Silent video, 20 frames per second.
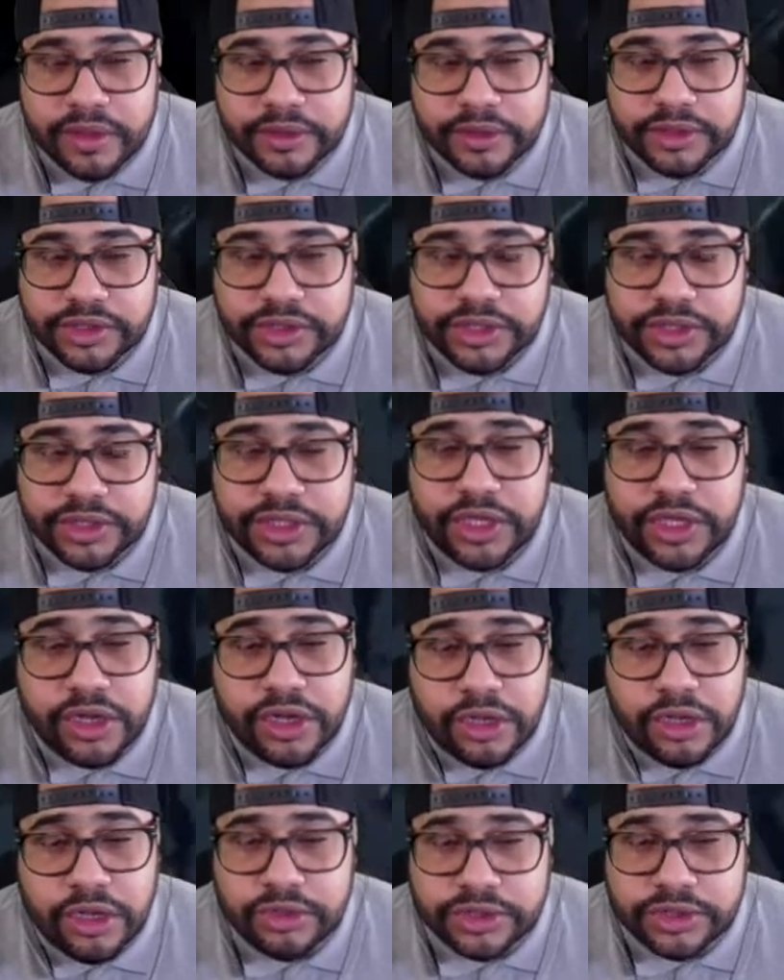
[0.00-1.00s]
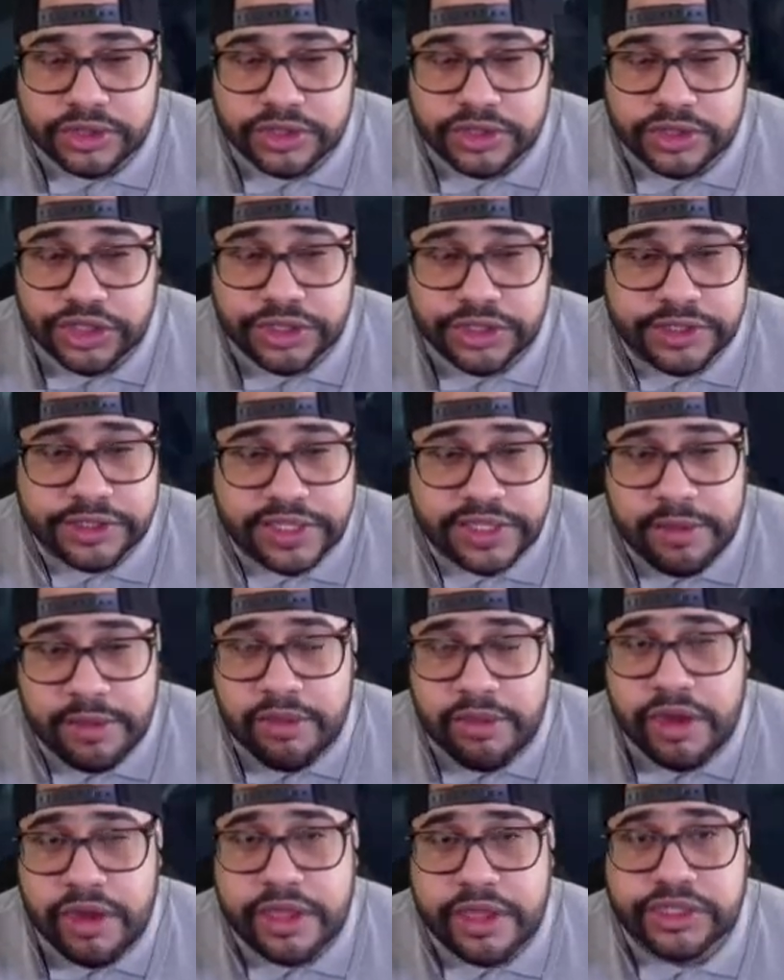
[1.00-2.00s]
Jin the Ghost. Jin the
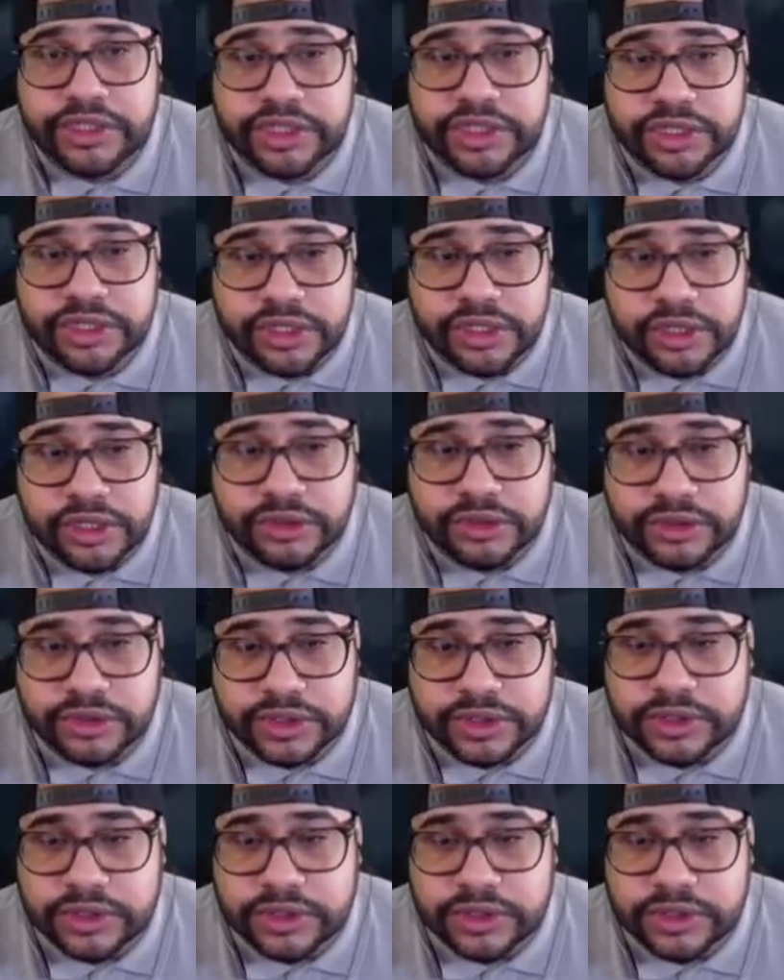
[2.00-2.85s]
Samurai, Jin the Ghost.